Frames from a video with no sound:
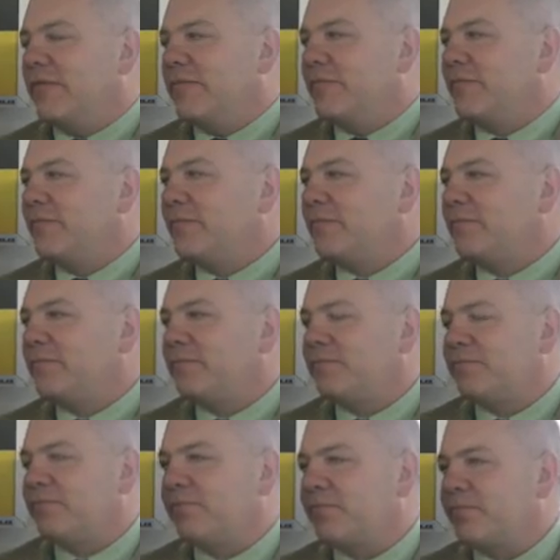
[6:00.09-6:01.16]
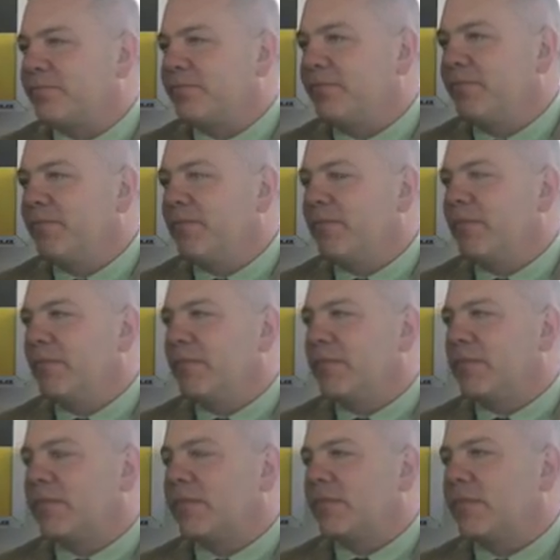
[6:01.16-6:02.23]

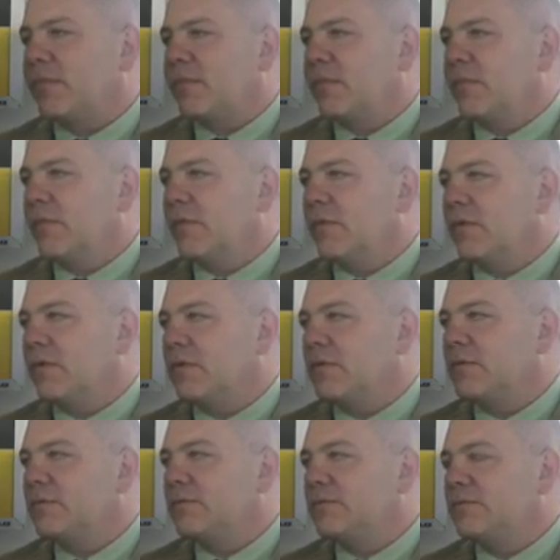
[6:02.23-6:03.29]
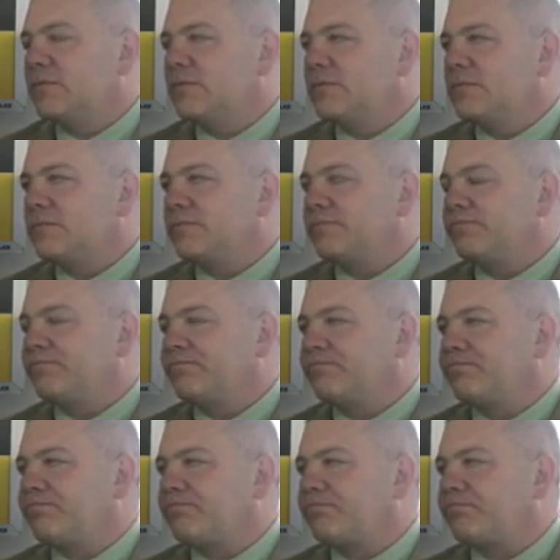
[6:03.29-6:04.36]

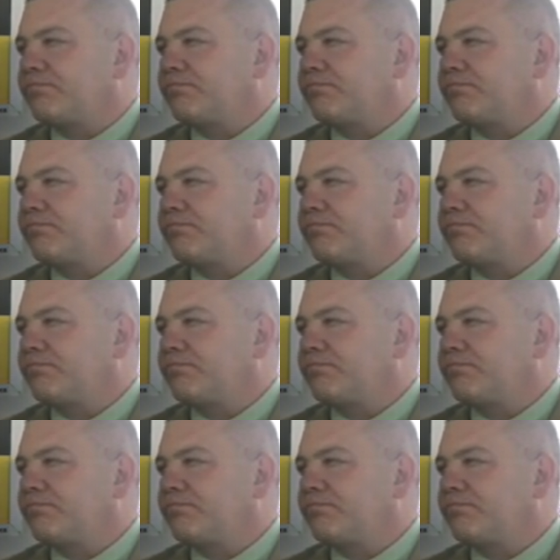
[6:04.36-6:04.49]
No words are spoken by the person on screen.